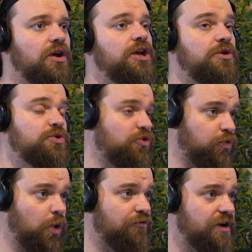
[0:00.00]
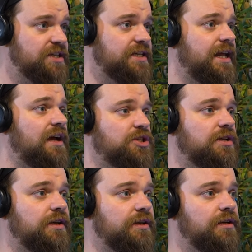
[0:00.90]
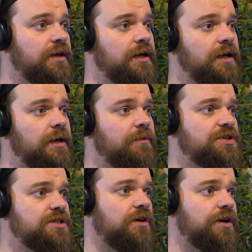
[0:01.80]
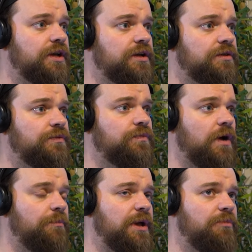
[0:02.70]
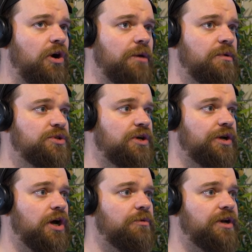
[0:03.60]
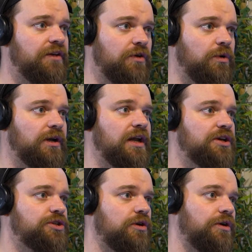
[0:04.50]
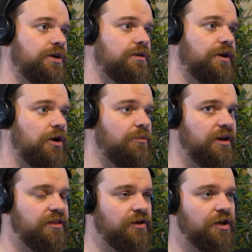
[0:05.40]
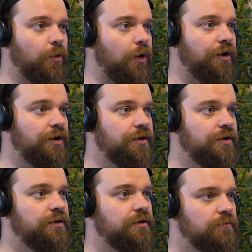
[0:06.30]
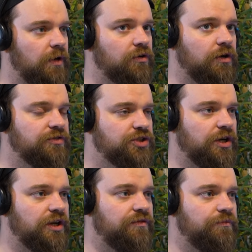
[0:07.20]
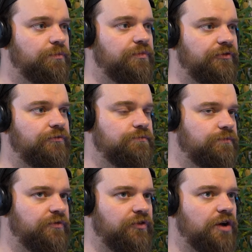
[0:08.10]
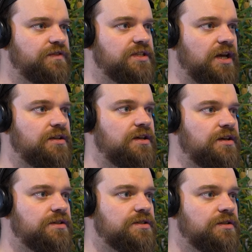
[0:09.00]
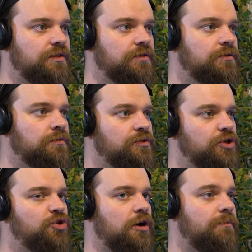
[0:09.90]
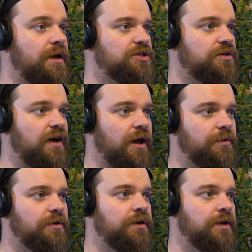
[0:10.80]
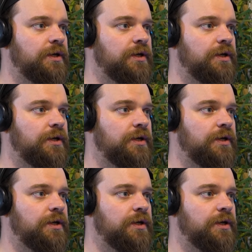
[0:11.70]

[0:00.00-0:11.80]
It was quite recently, actually, because, like, a big part of me was like, I'm going to give it one last shot. You know, I'm only 31. I've got a solid 5 to 10 years to try and make stuff happen.